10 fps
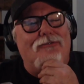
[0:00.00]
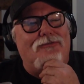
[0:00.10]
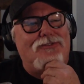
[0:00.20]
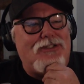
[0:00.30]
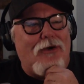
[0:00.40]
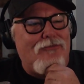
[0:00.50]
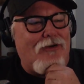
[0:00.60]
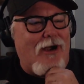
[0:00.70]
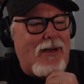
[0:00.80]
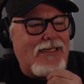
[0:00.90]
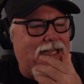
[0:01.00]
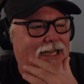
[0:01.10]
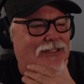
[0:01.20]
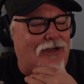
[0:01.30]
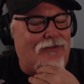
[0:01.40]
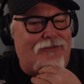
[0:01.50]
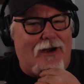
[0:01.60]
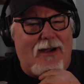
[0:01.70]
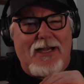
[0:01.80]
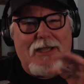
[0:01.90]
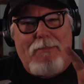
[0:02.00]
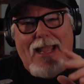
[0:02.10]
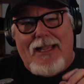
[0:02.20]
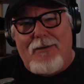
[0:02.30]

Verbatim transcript: so far, my take so far, I'm going to back